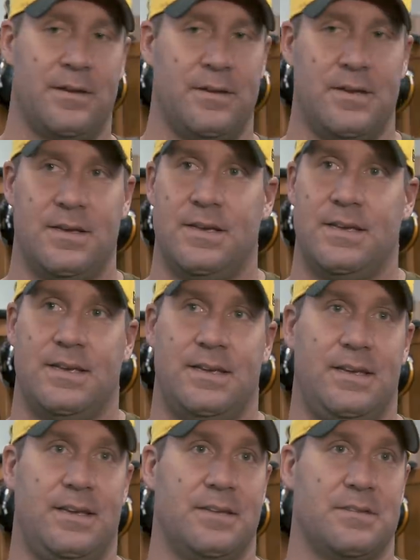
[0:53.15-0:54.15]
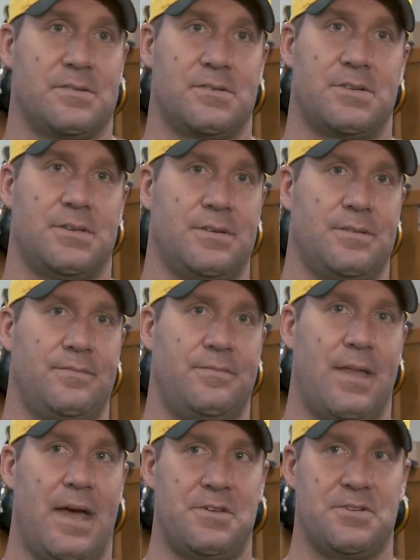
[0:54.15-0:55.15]
And he has
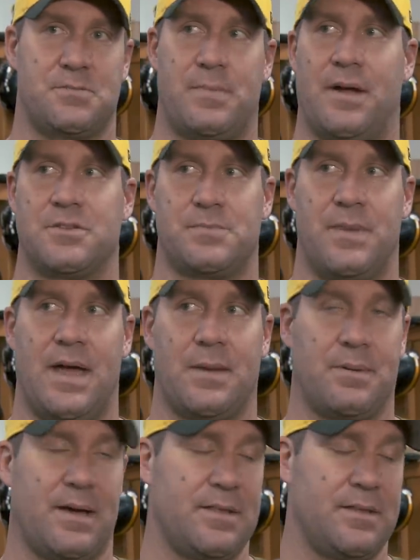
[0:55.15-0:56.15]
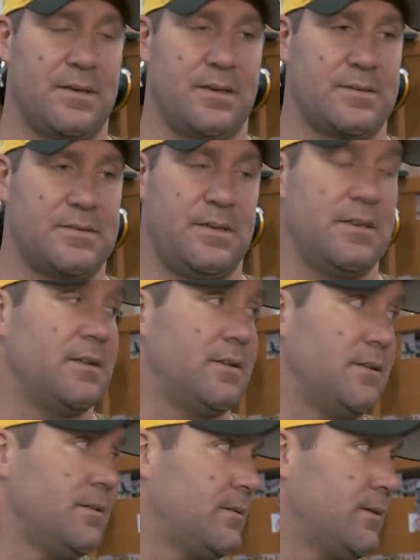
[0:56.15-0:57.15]
not just bounced back, but I think
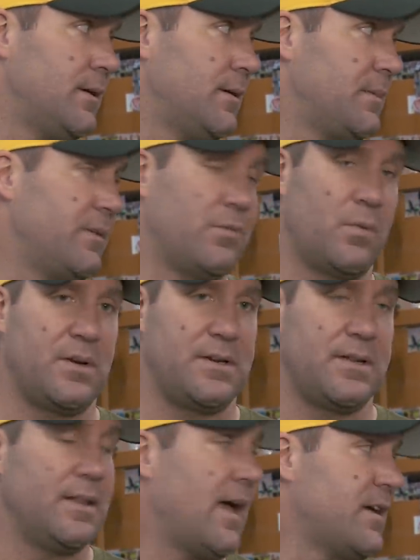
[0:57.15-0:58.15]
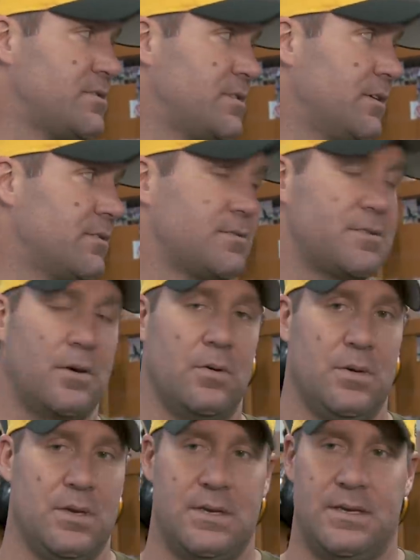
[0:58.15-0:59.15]
exceeded um, even what he did last year.
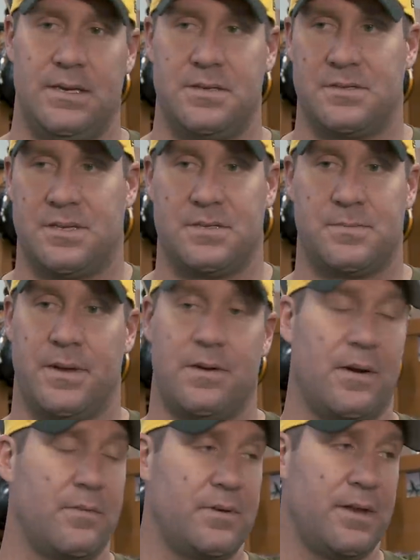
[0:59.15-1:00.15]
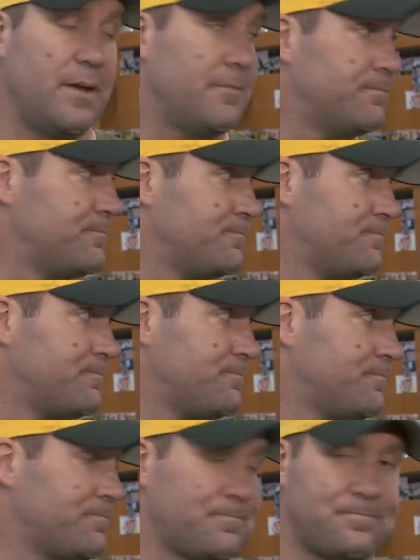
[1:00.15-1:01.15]
So he just gets better every day. And your
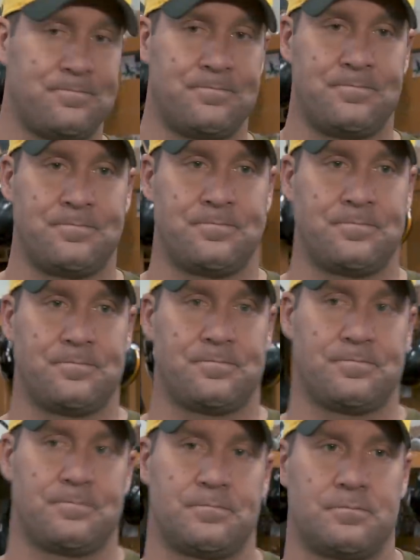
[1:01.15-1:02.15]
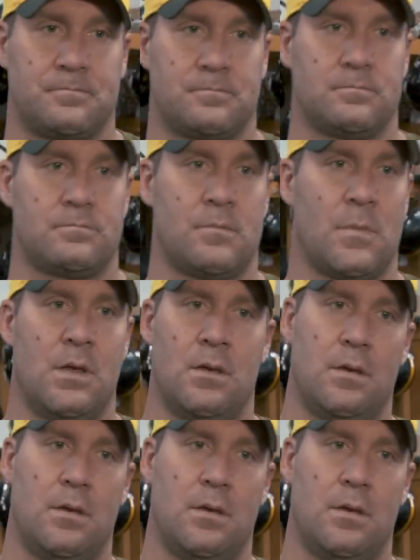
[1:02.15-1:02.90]
reliance on him, it just keeps growing and growing.